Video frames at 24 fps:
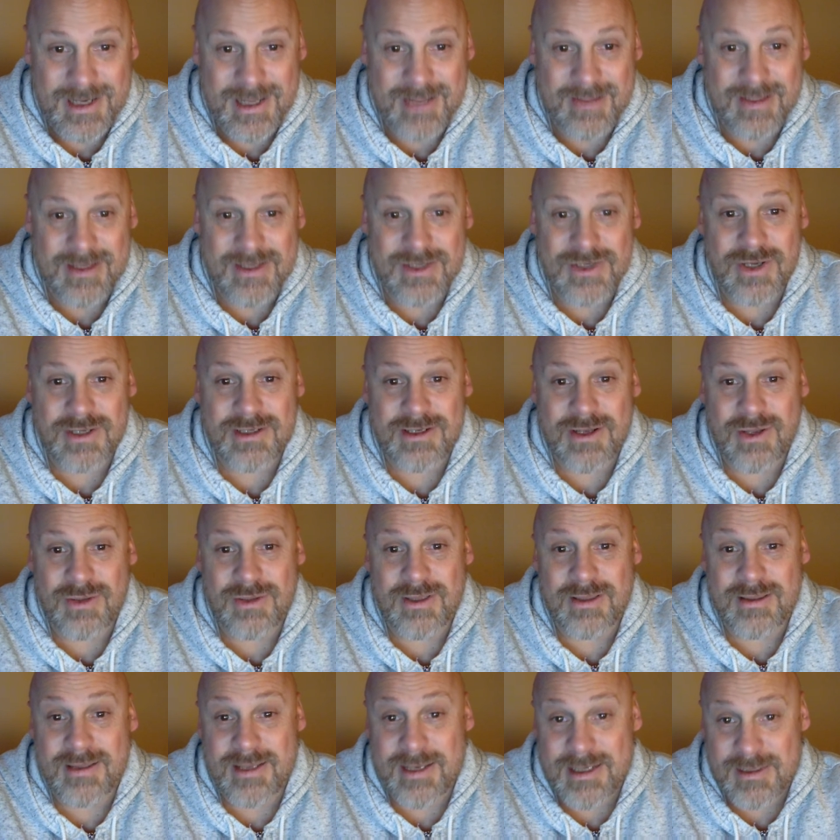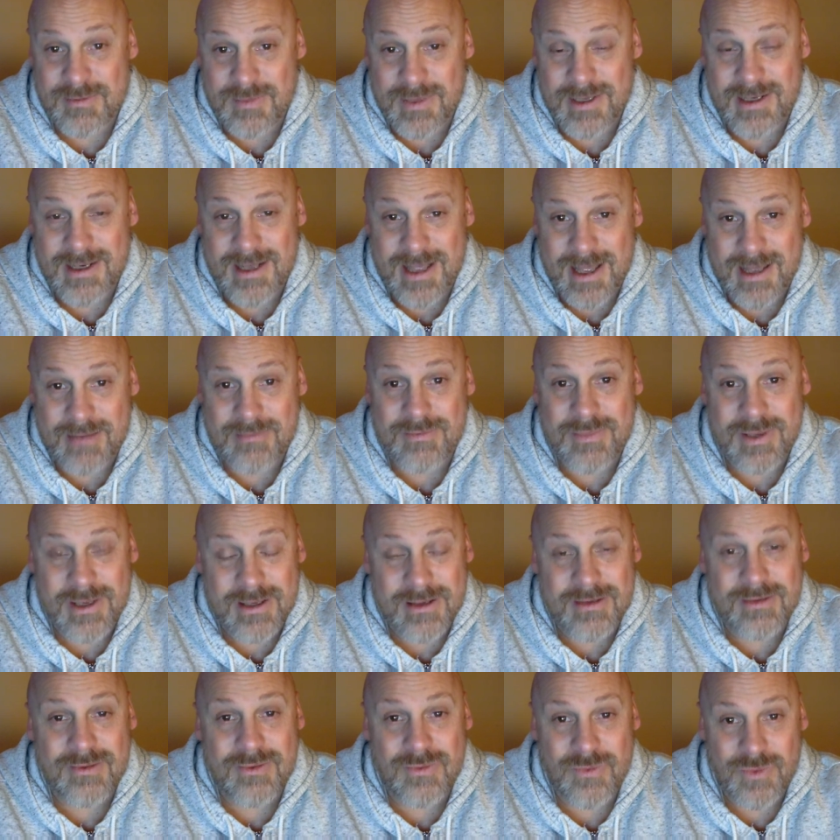And they took note that these men had
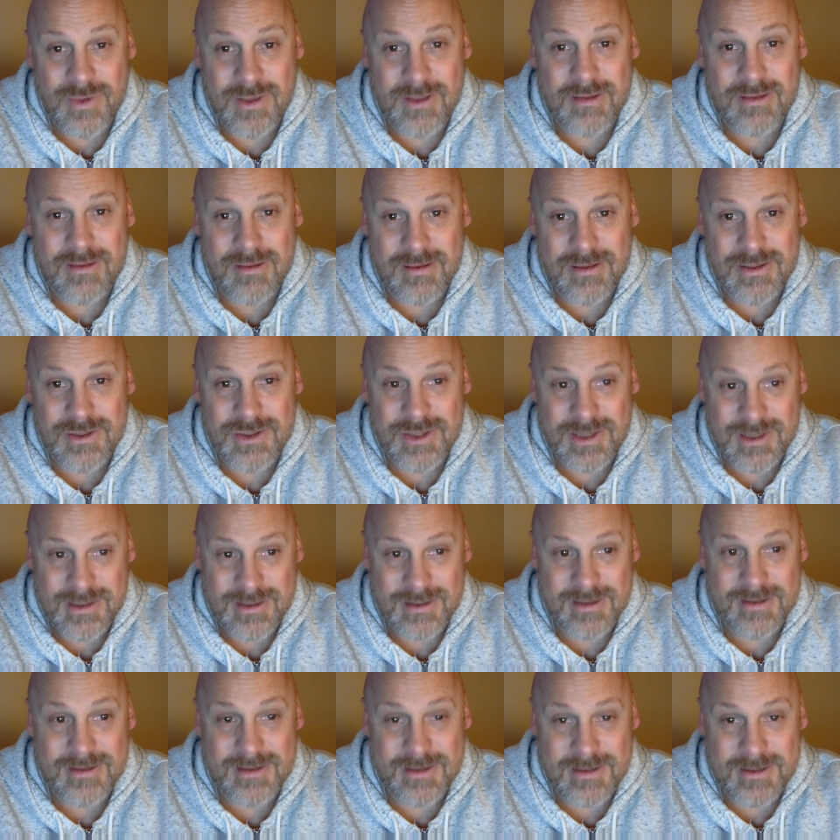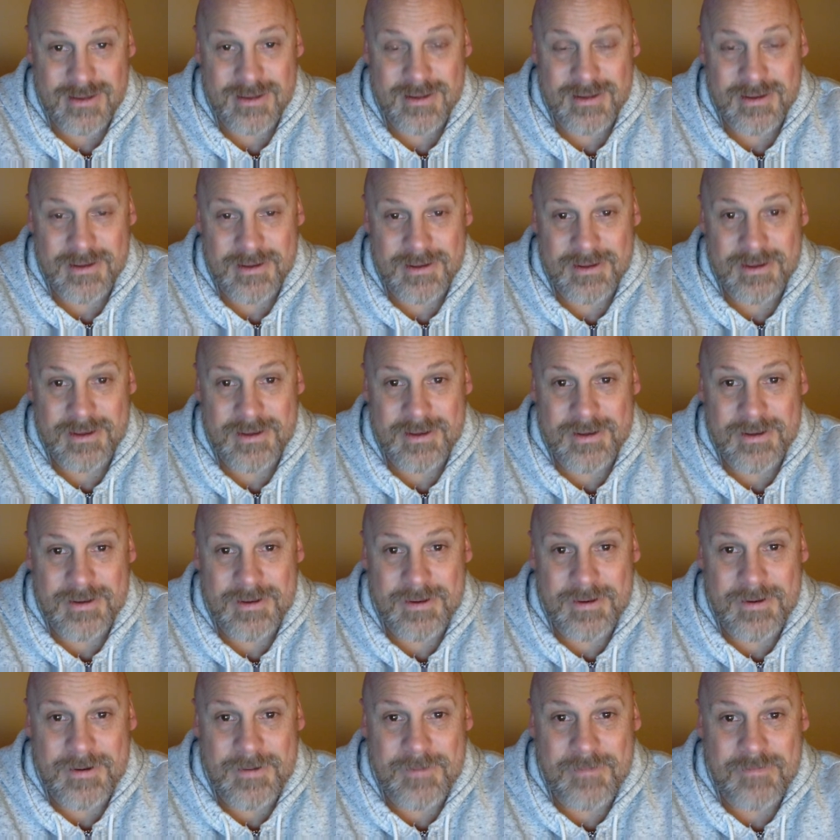been with Jesus.
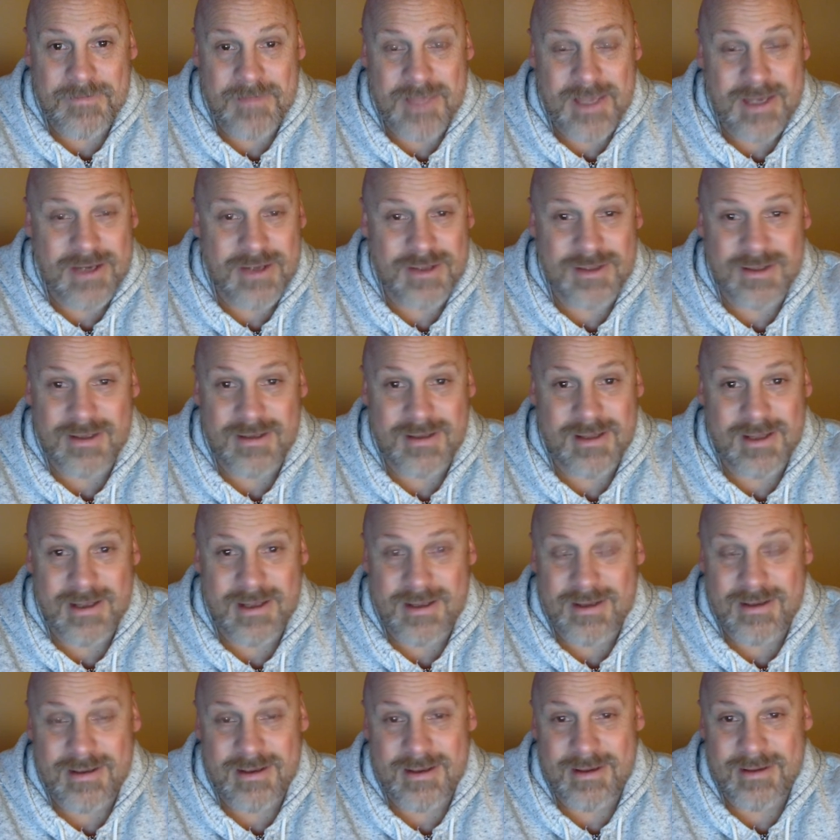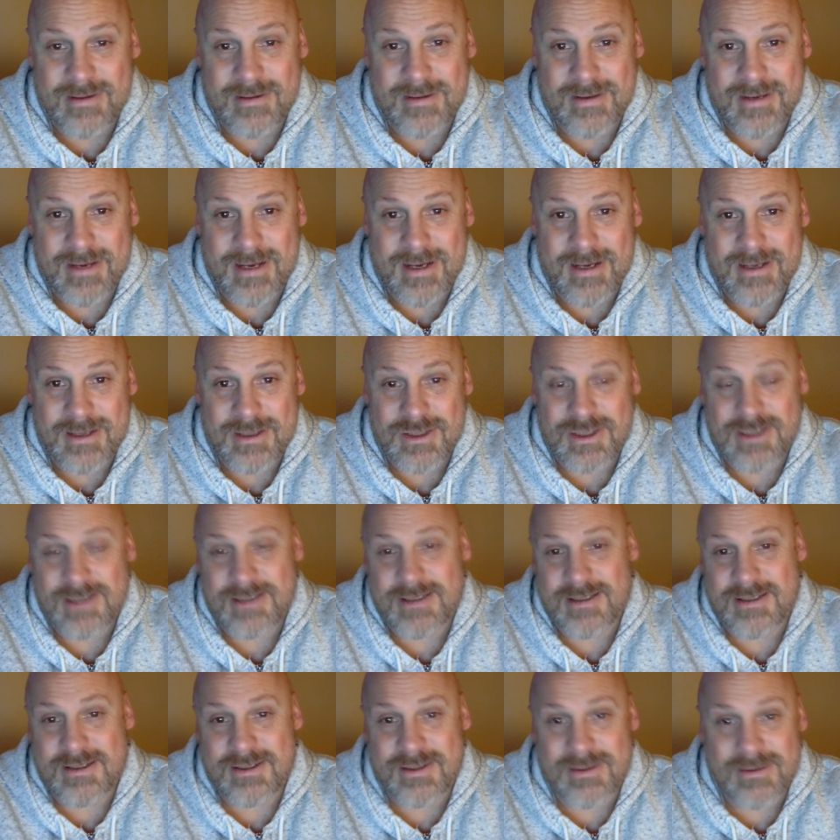Here's the thing uh,
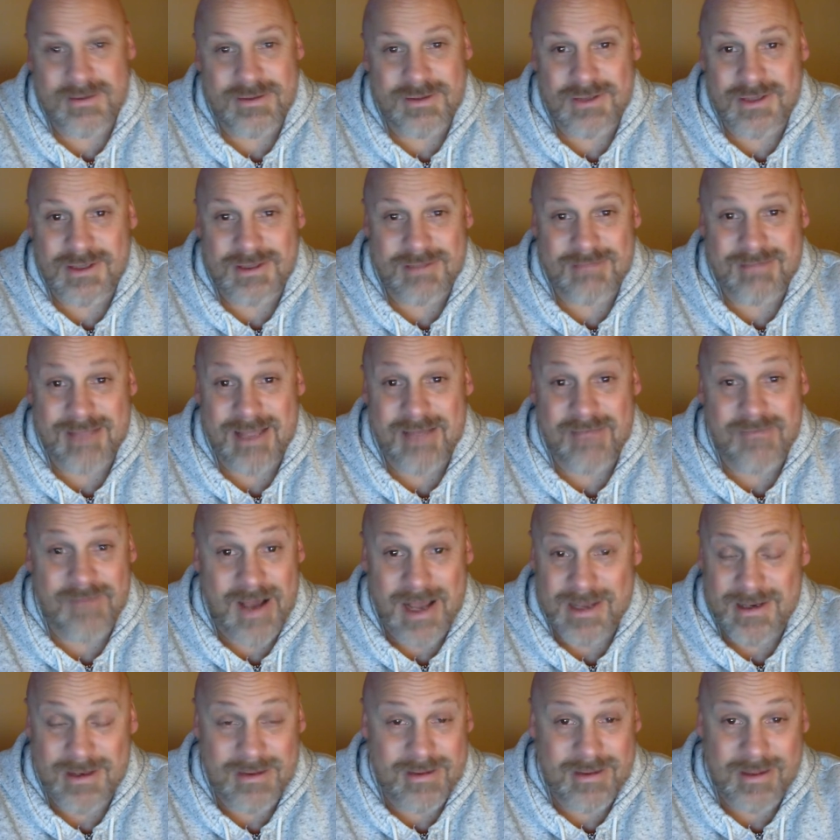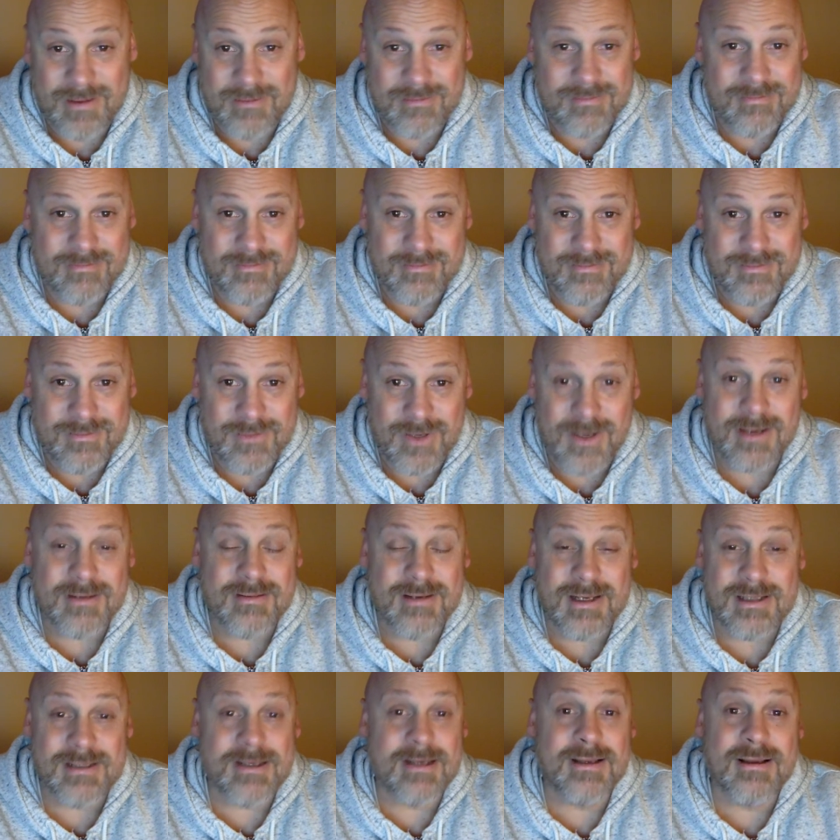Jesus just invited them, right?
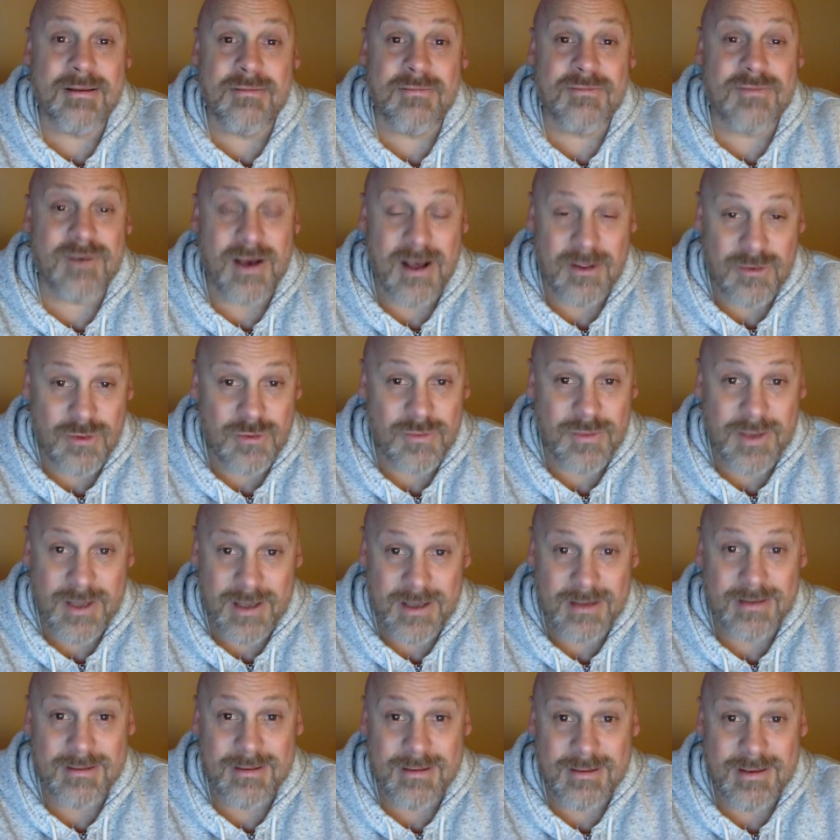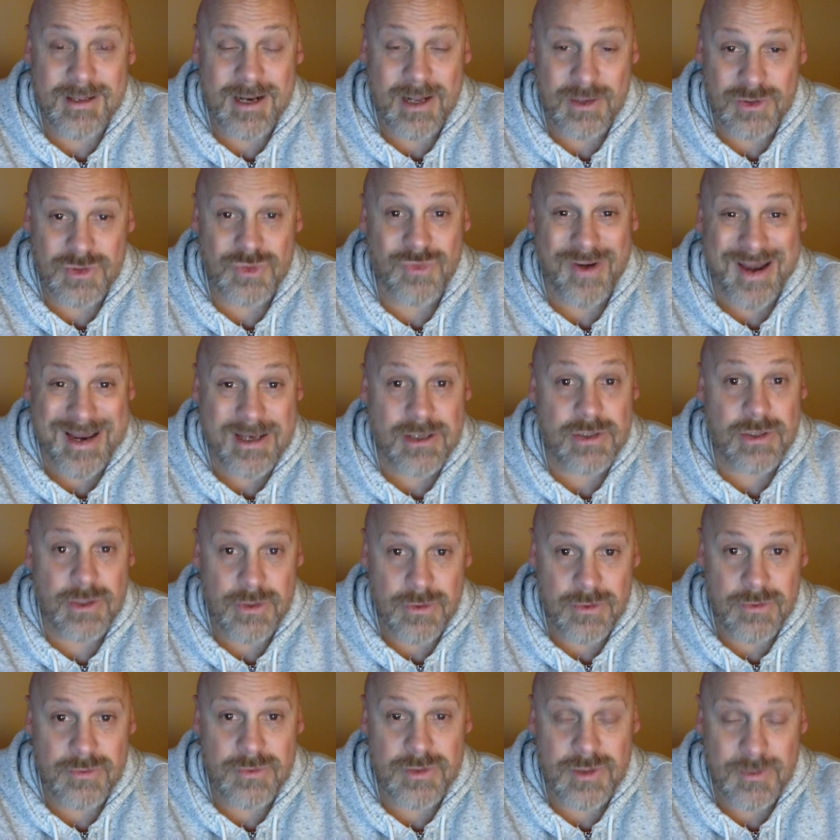He said, Come follow me, and I'll train you
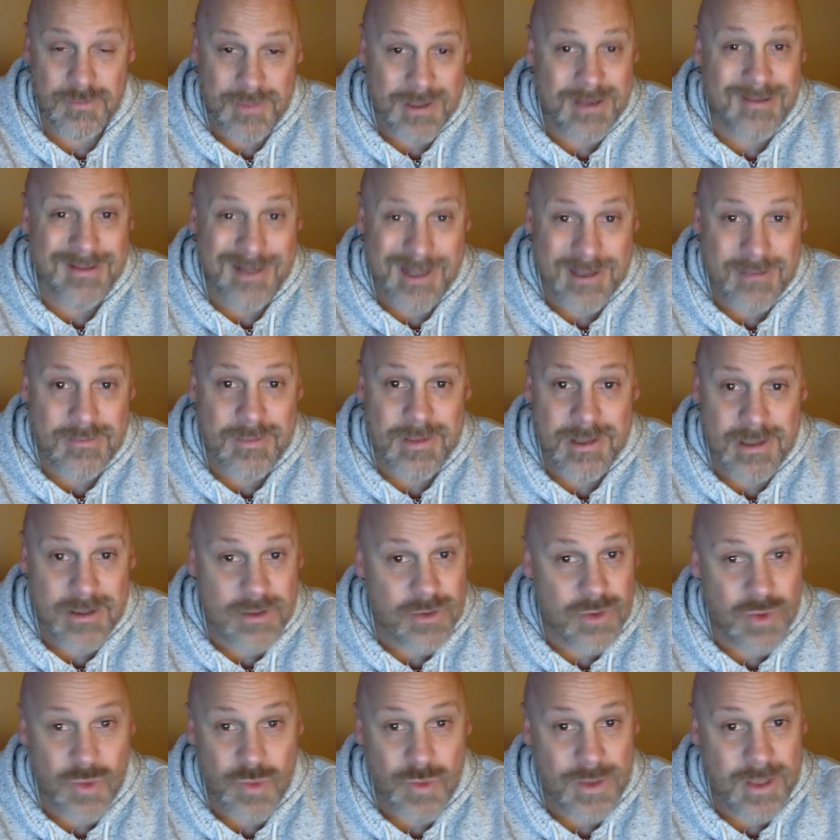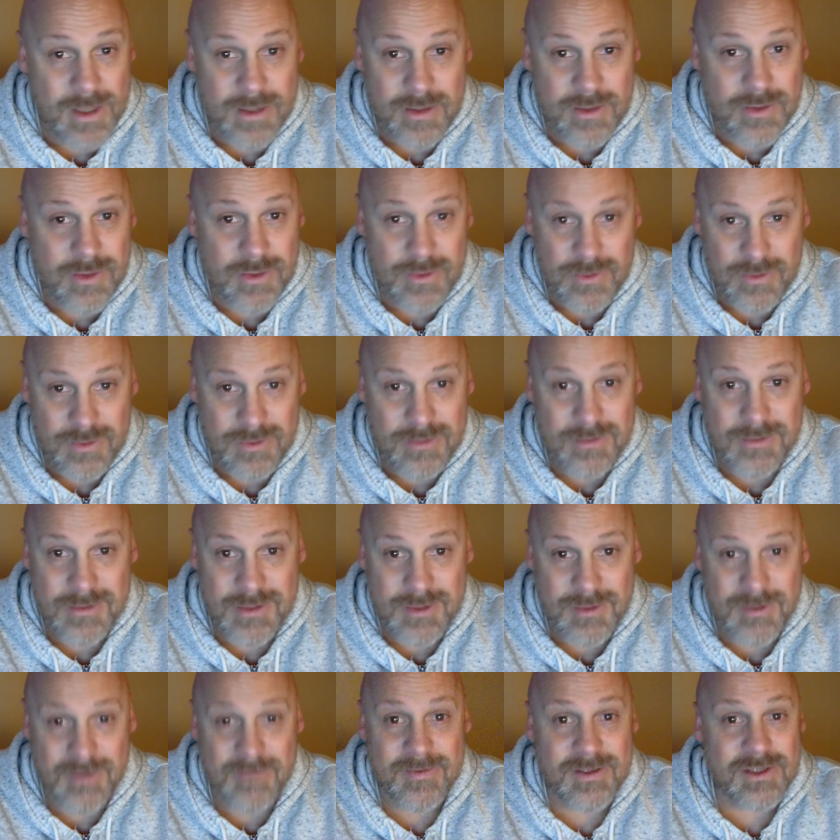to be like me and do what I do, to
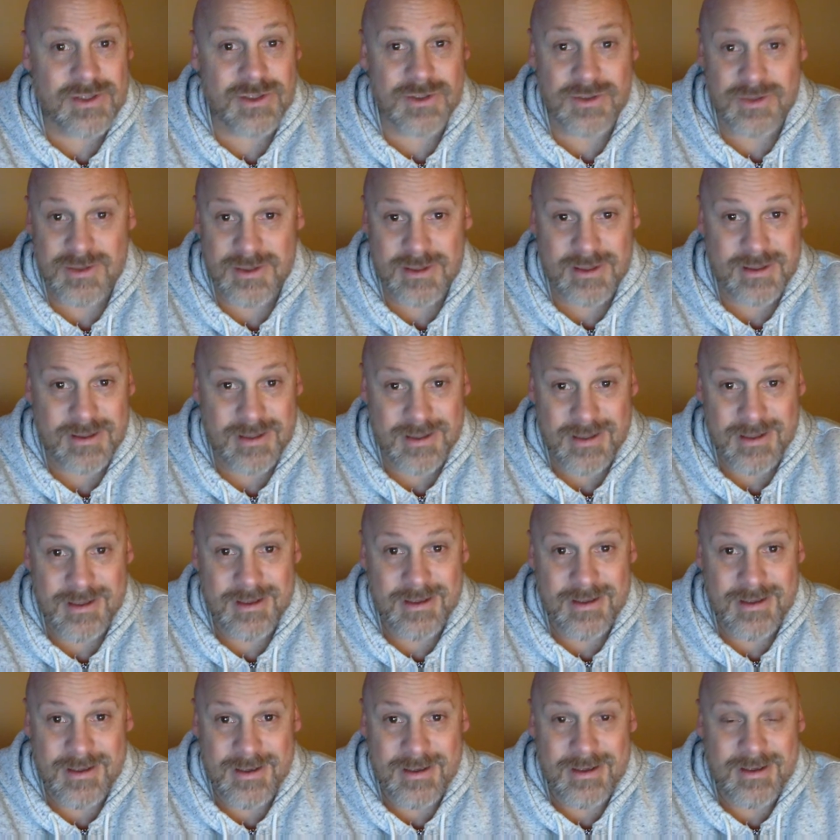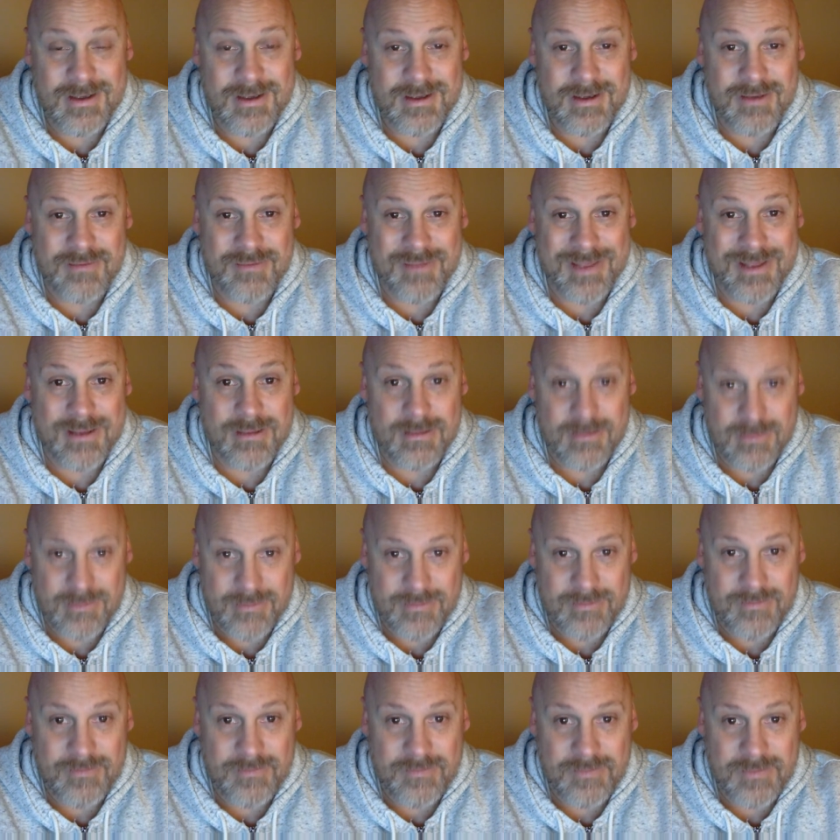be fishers of men
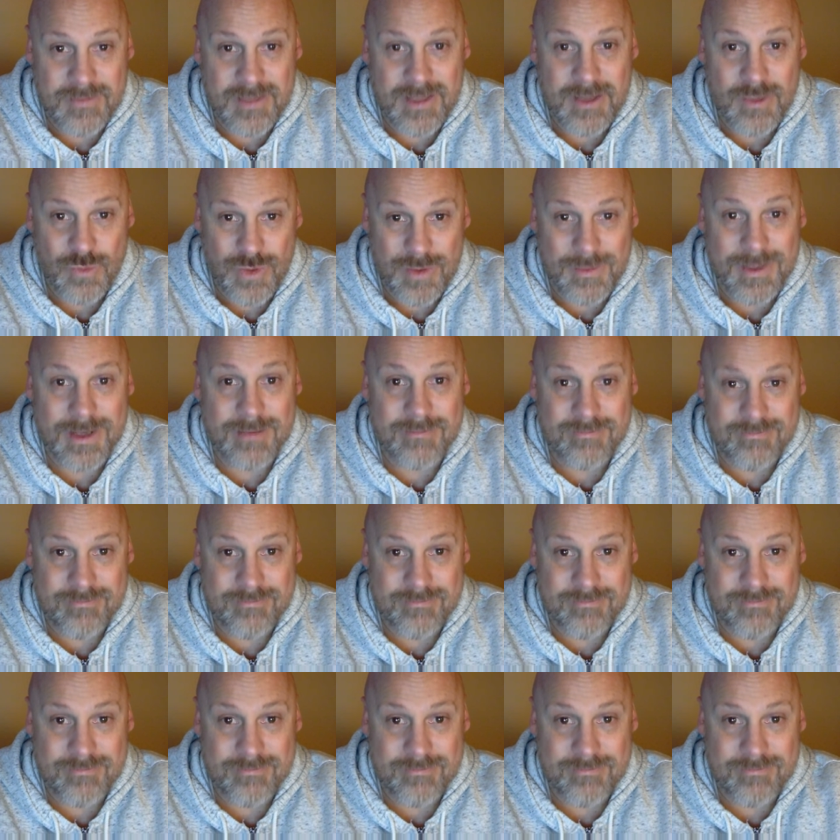and women.